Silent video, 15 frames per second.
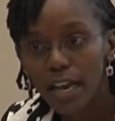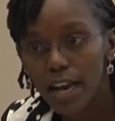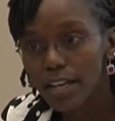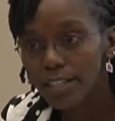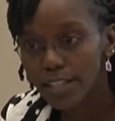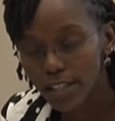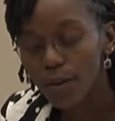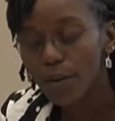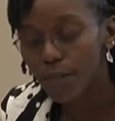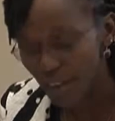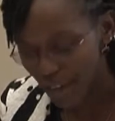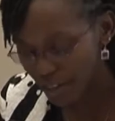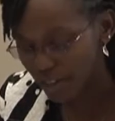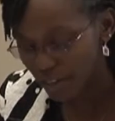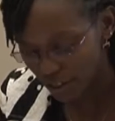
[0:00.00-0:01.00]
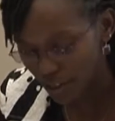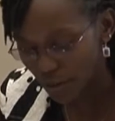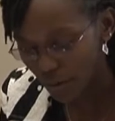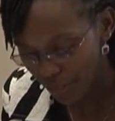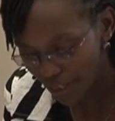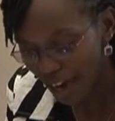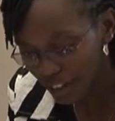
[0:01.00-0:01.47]
So there's
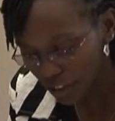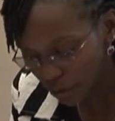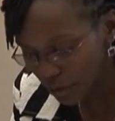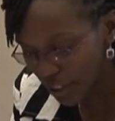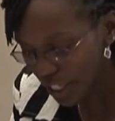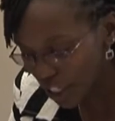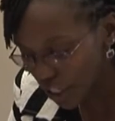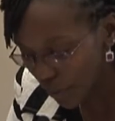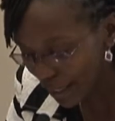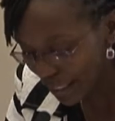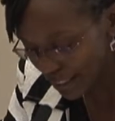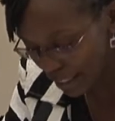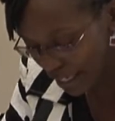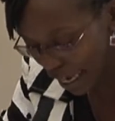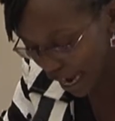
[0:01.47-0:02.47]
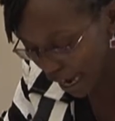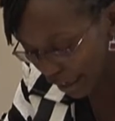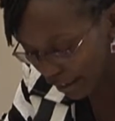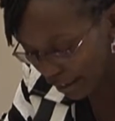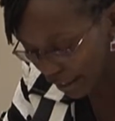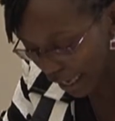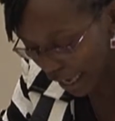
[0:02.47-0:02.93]
that continuing
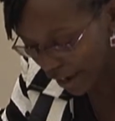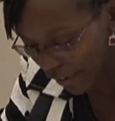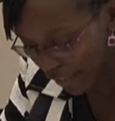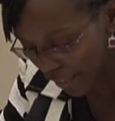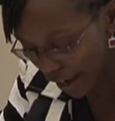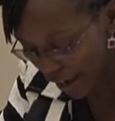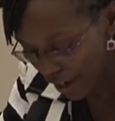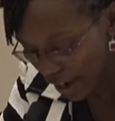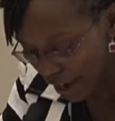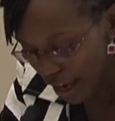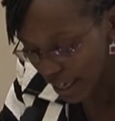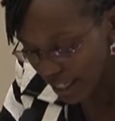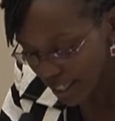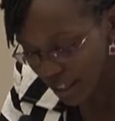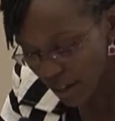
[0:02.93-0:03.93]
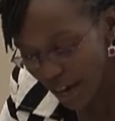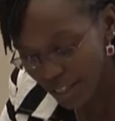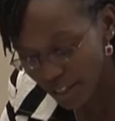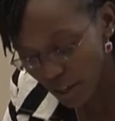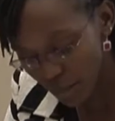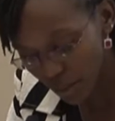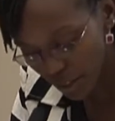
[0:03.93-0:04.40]
denial. And then, so
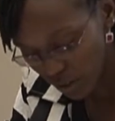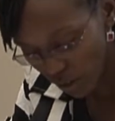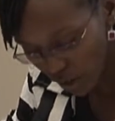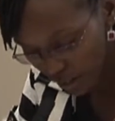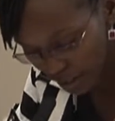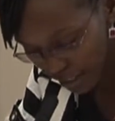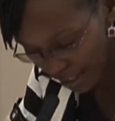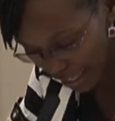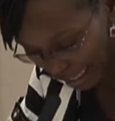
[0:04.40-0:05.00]
as a result, the